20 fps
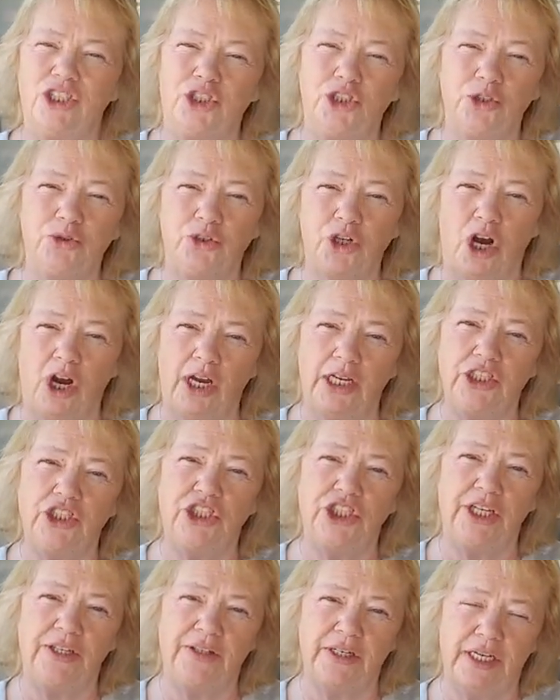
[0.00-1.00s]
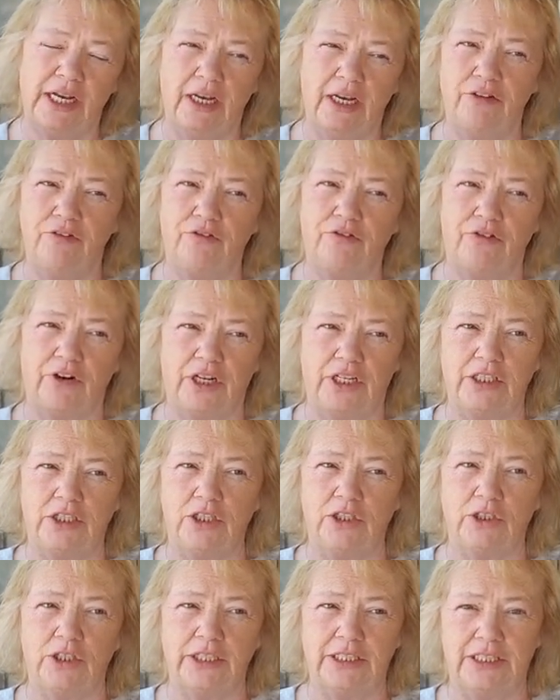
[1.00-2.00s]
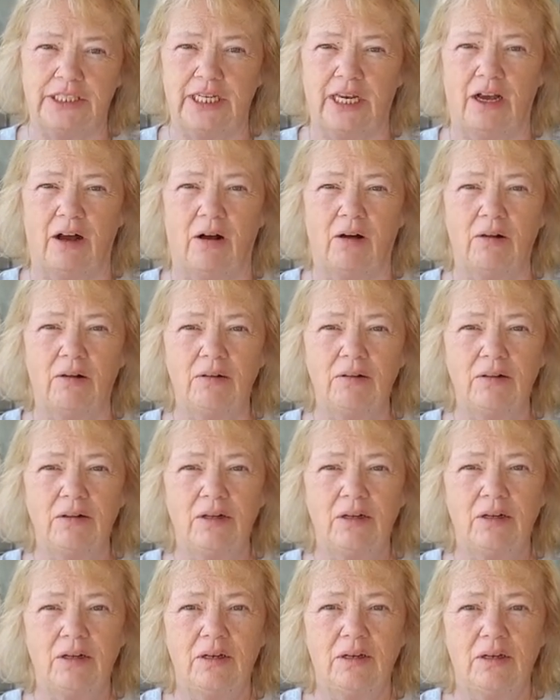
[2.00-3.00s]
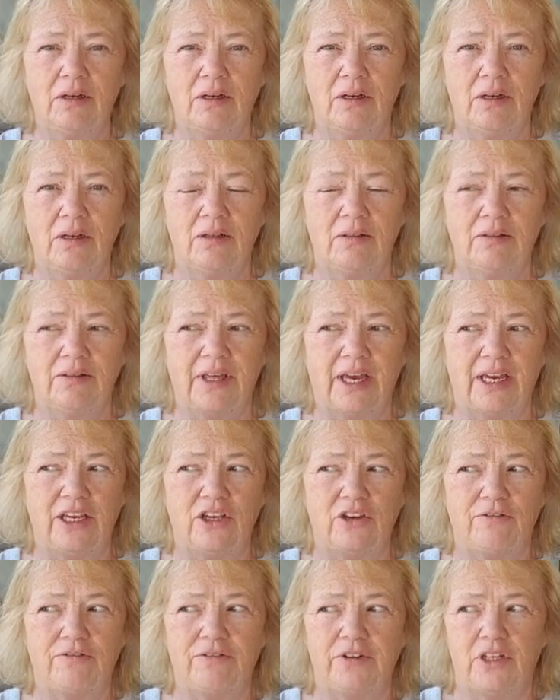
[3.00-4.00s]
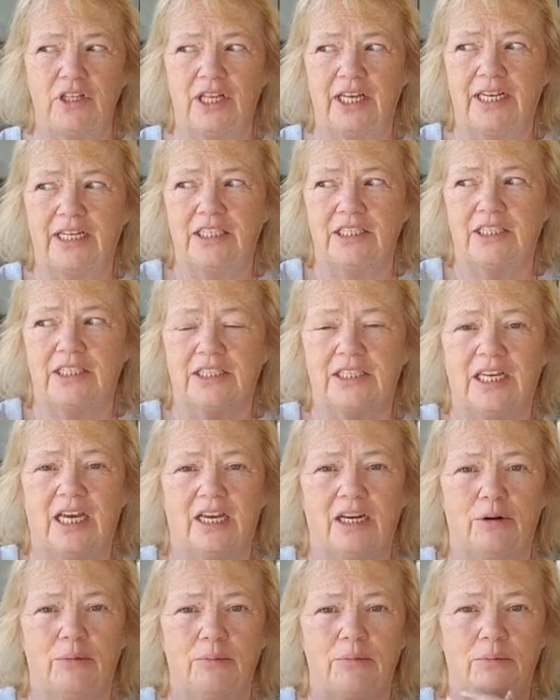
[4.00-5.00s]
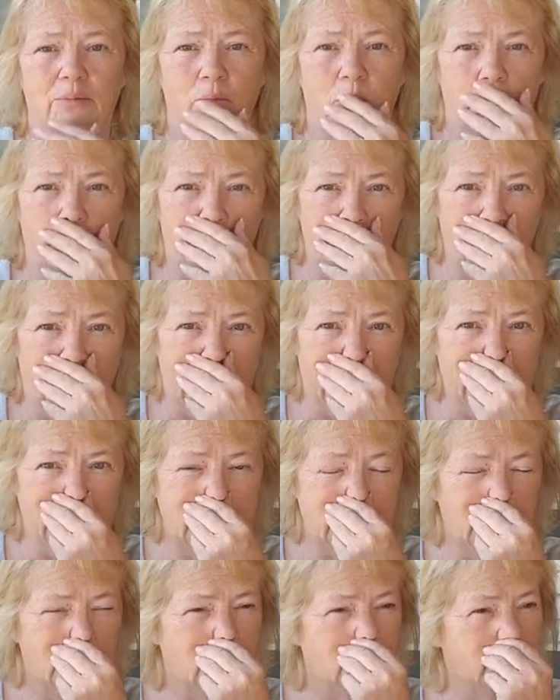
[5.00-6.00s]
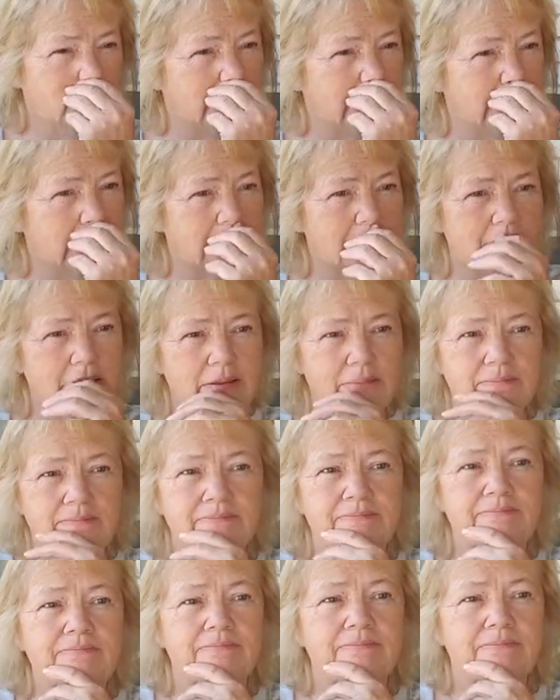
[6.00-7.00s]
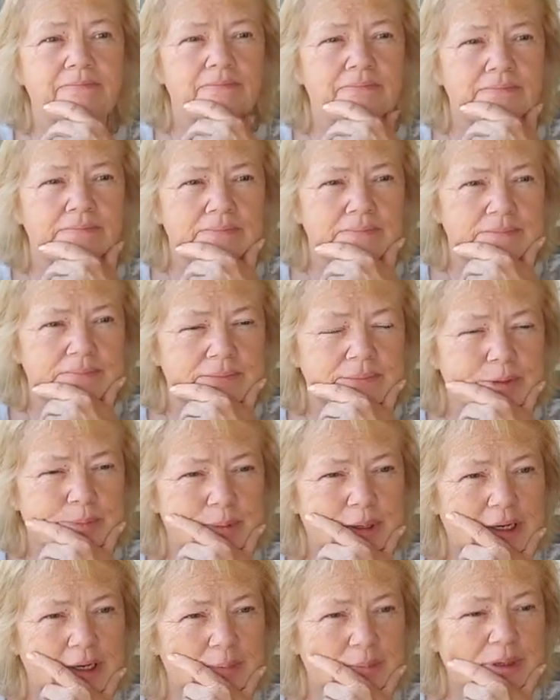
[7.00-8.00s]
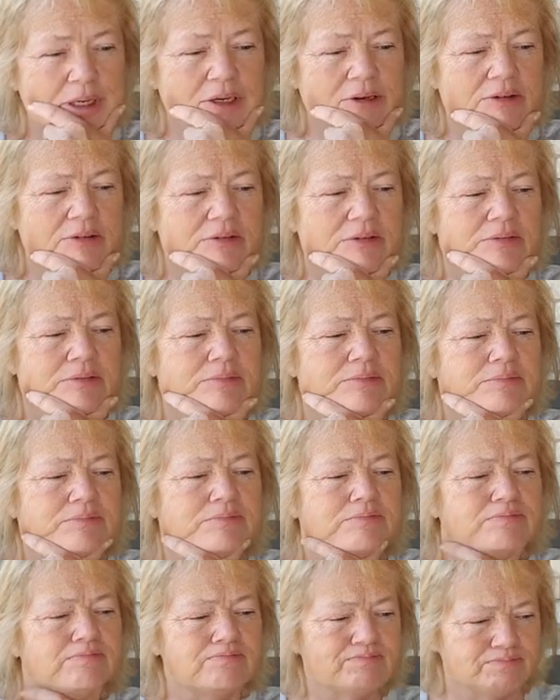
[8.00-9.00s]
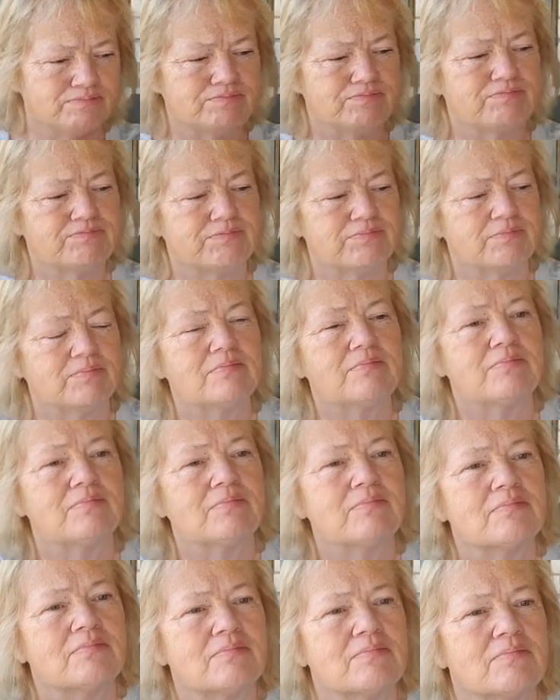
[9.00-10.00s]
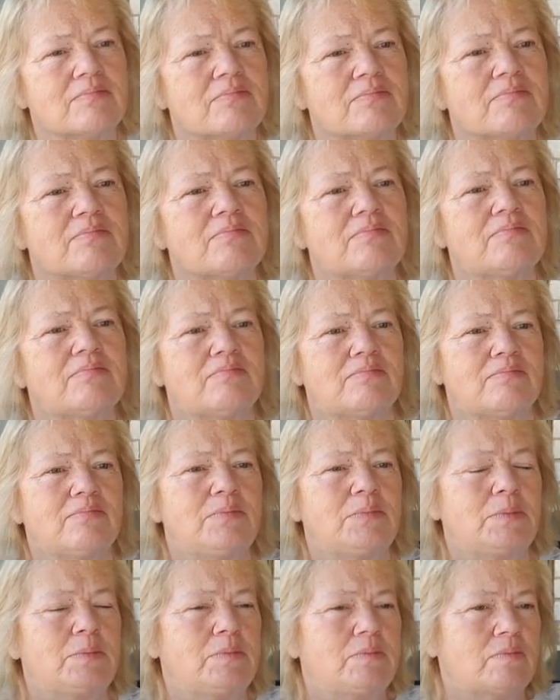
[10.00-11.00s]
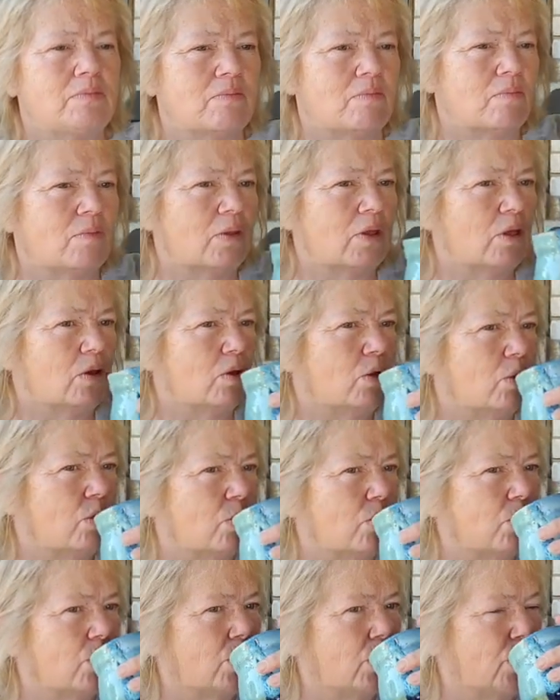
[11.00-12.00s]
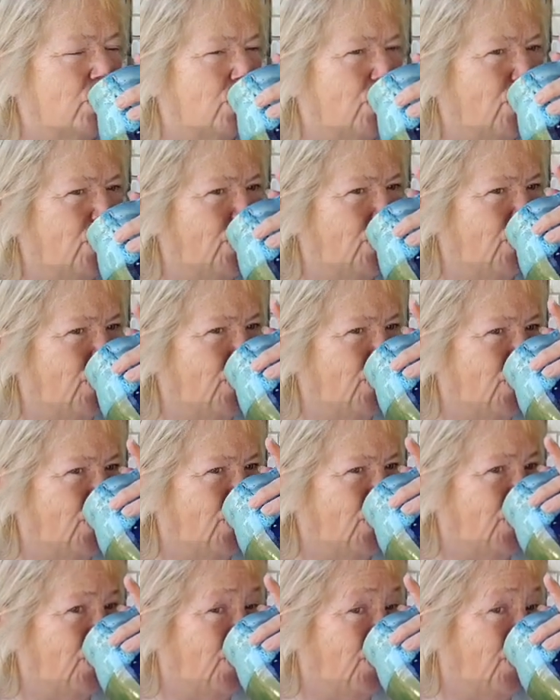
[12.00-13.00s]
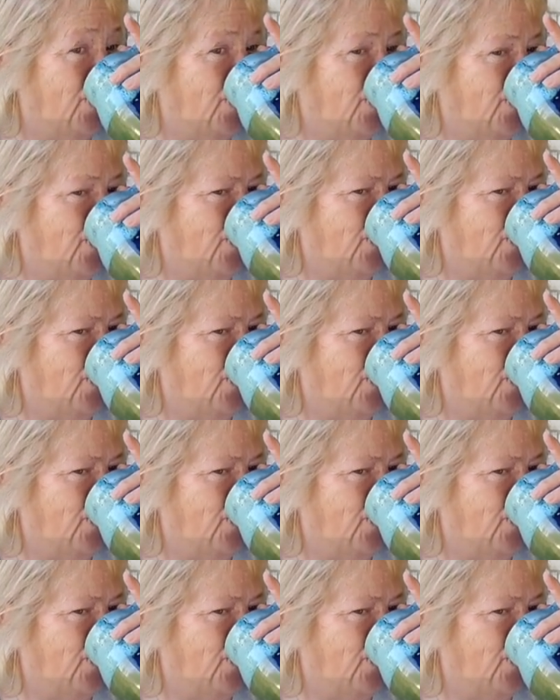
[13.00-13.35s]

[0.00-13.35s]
could you tell? Is she the kind of friend you could tell that you feel like it's kind of one way? No, because... But see, it's hard not knowing that side of the friendship. You know, did life get in her way? Or is